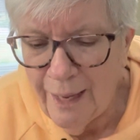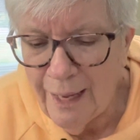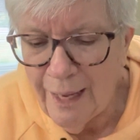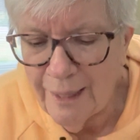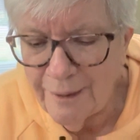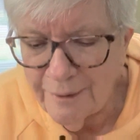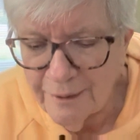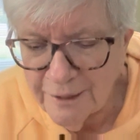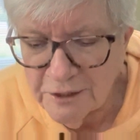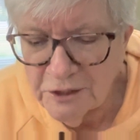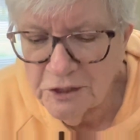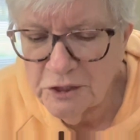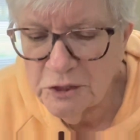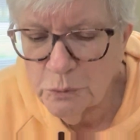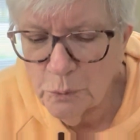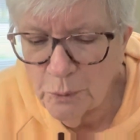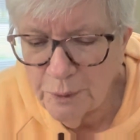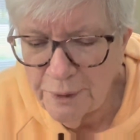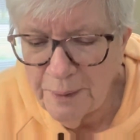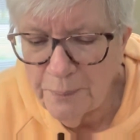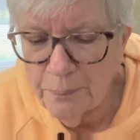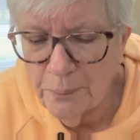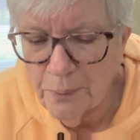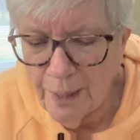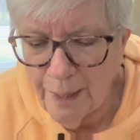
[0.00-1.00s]
And this is
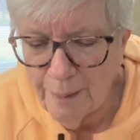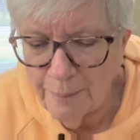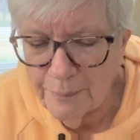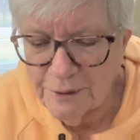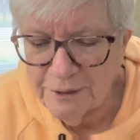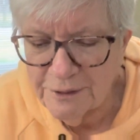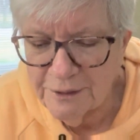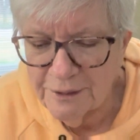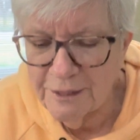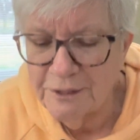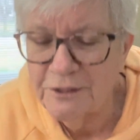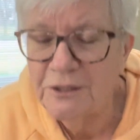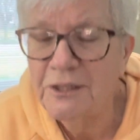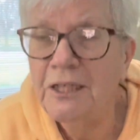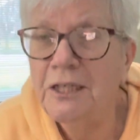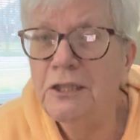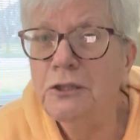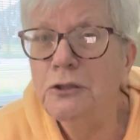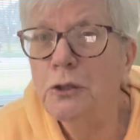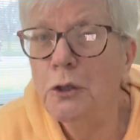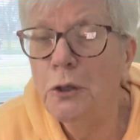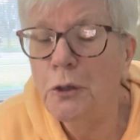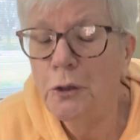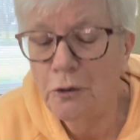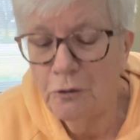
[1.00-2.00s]
what he promised us,
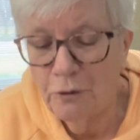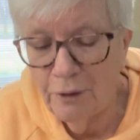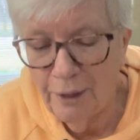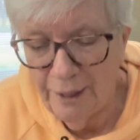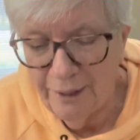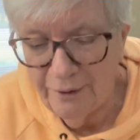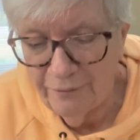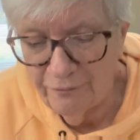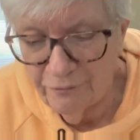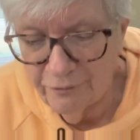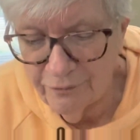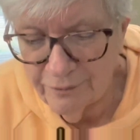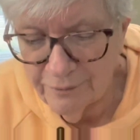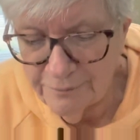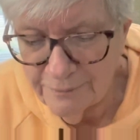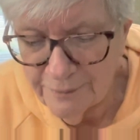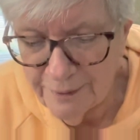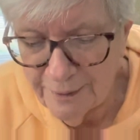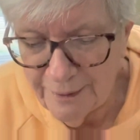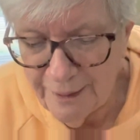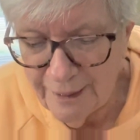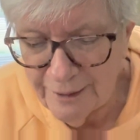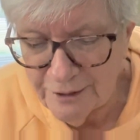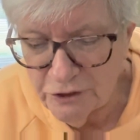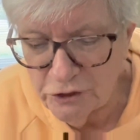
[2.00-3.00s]
eternal life.
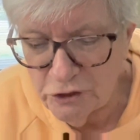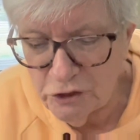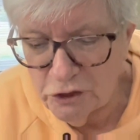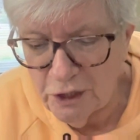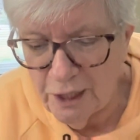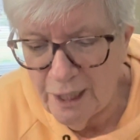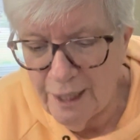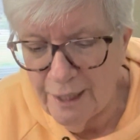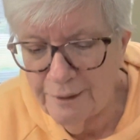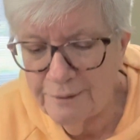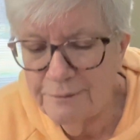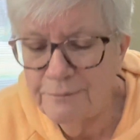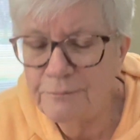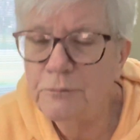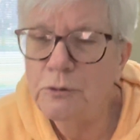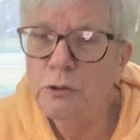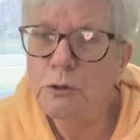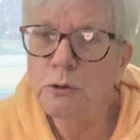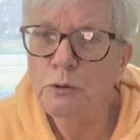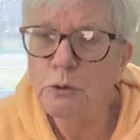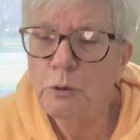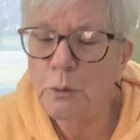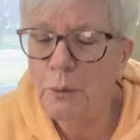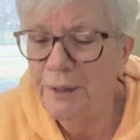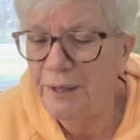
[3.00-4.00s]
And that's John
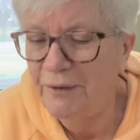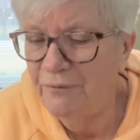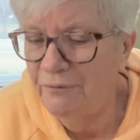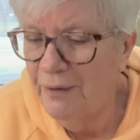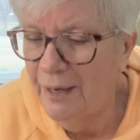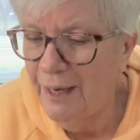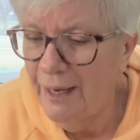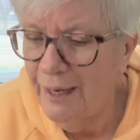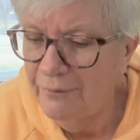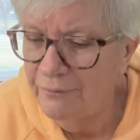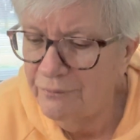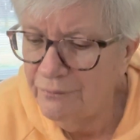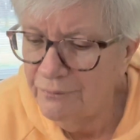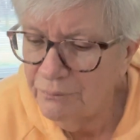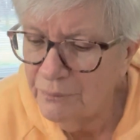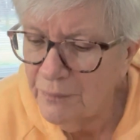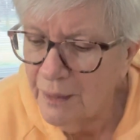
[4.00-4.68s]
2:25.